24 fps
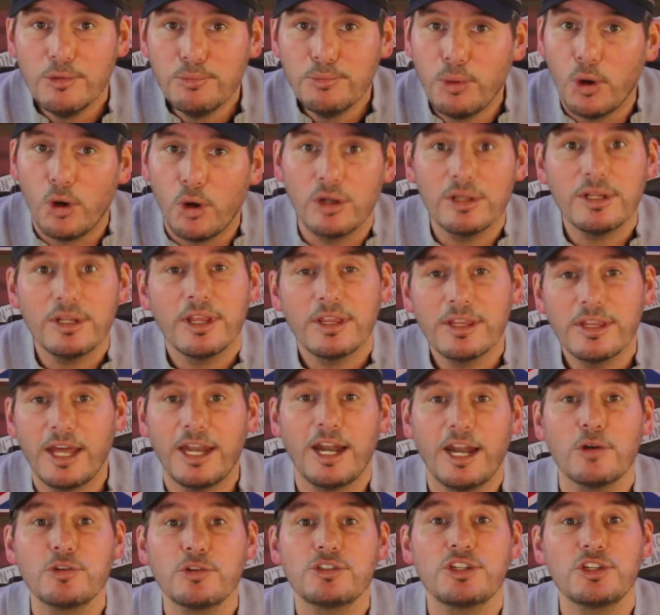But that
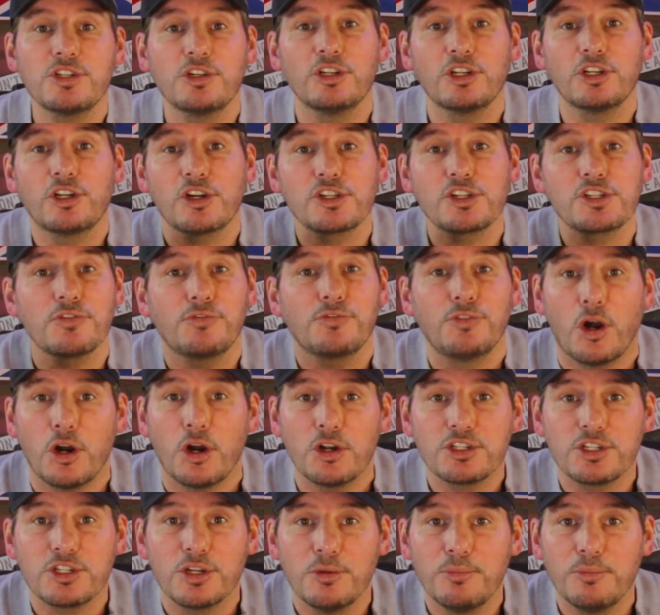house is going to cost a
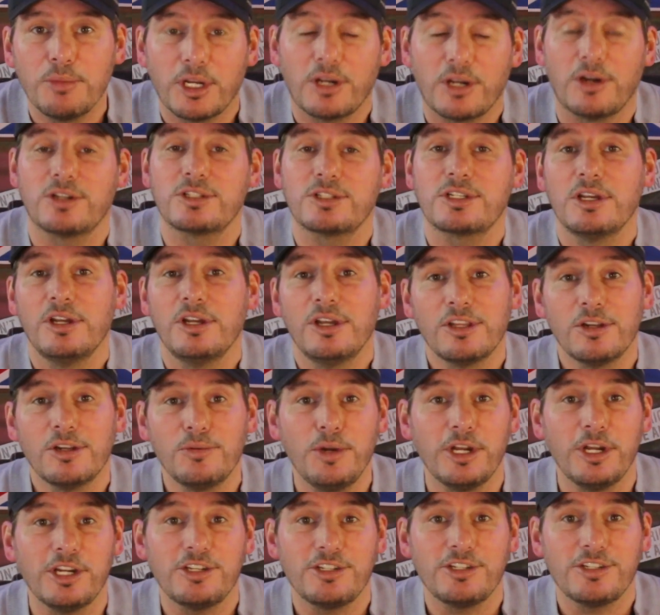fortune, because the
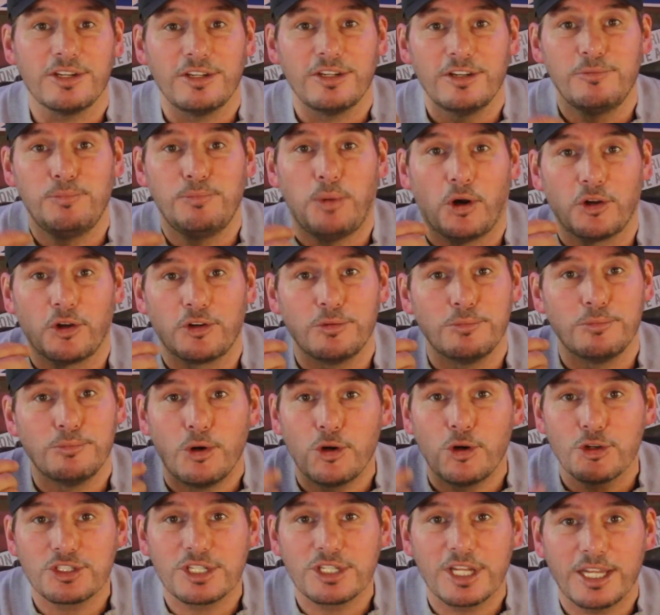rich have bought up
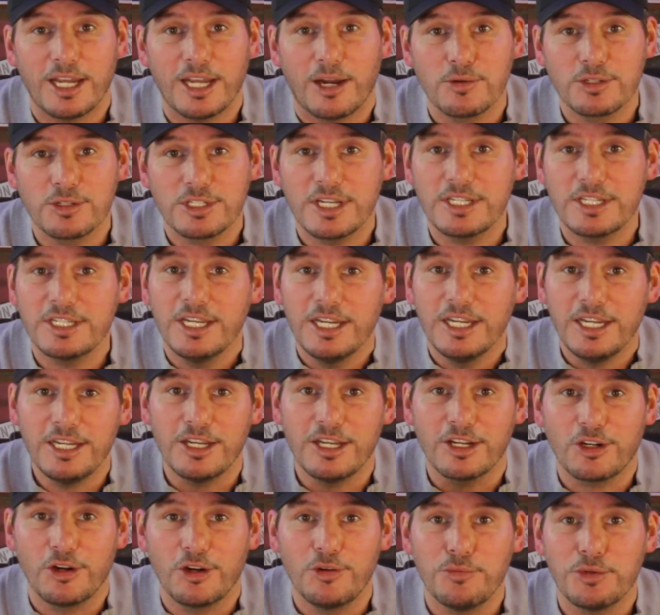most of the houses in
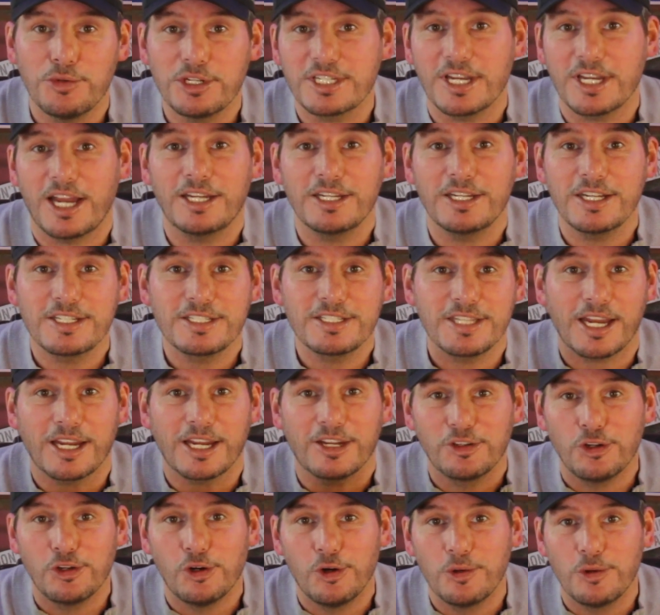the countryside as
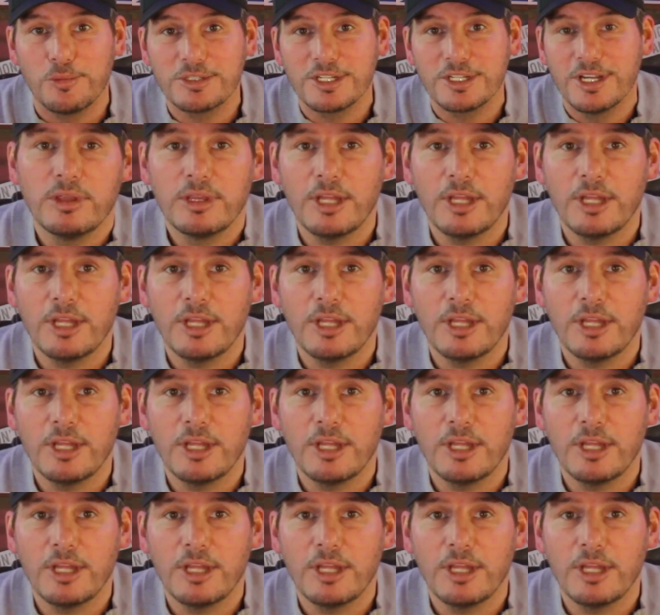second homes.